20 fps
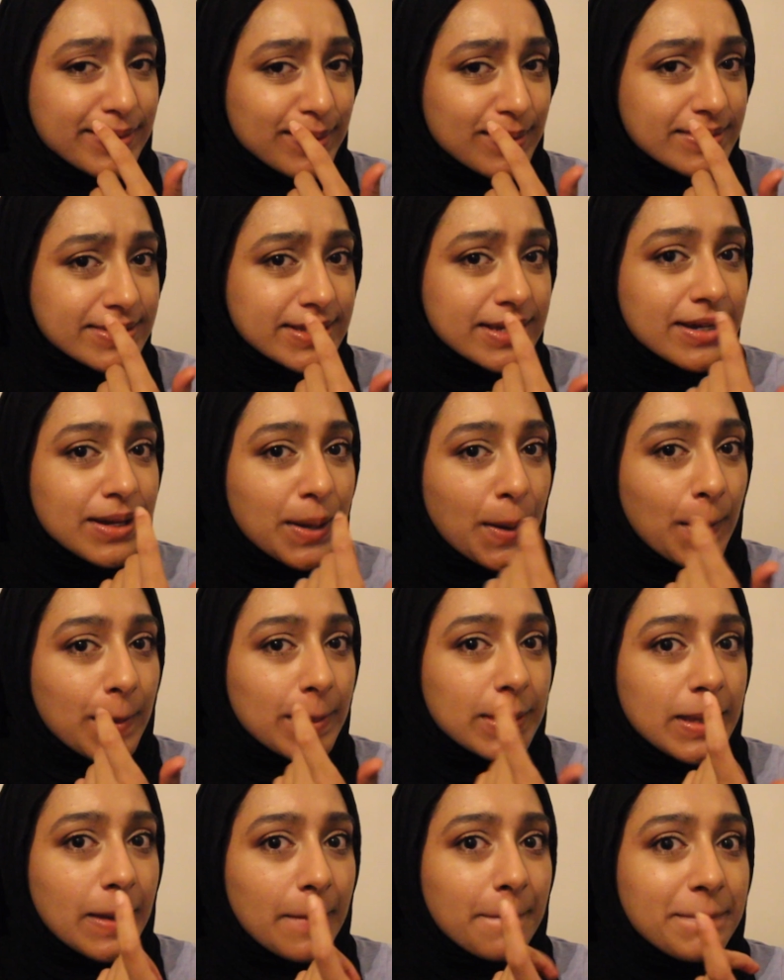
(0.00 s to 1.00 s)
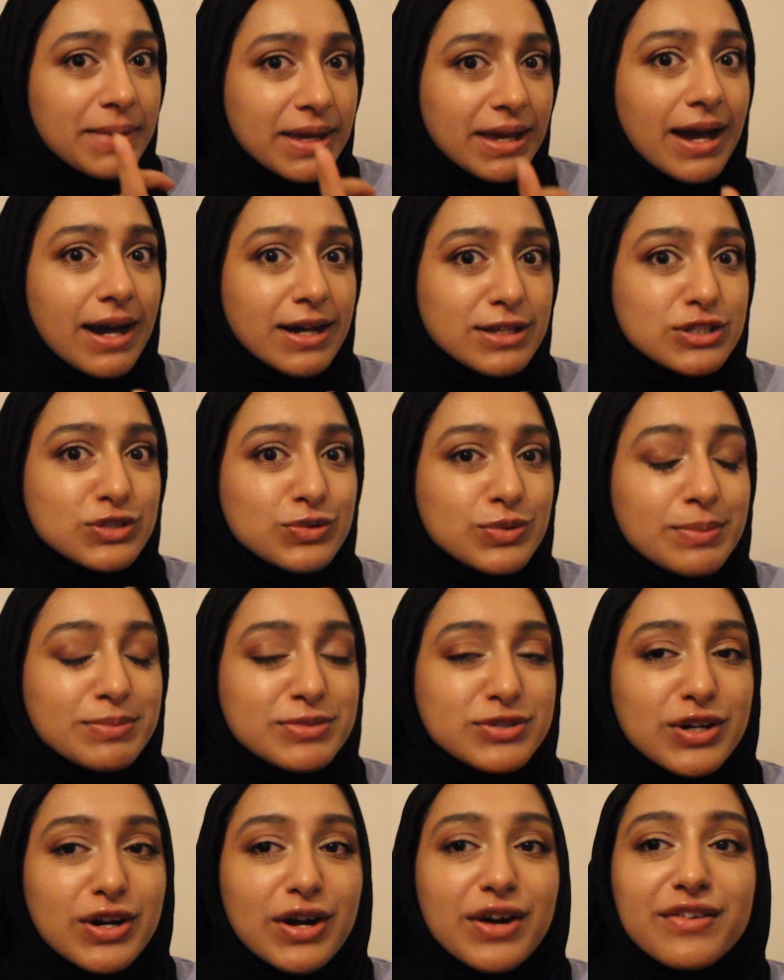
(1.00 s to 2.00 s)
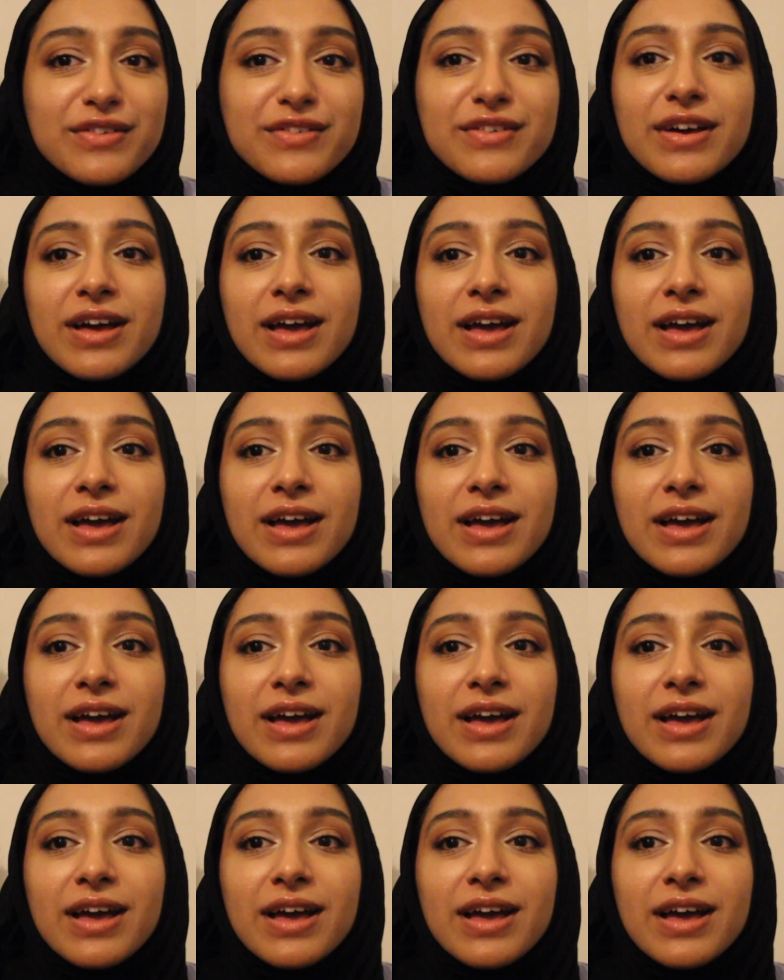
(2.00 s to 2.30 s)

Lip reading: nose, only a bit has rubbed off.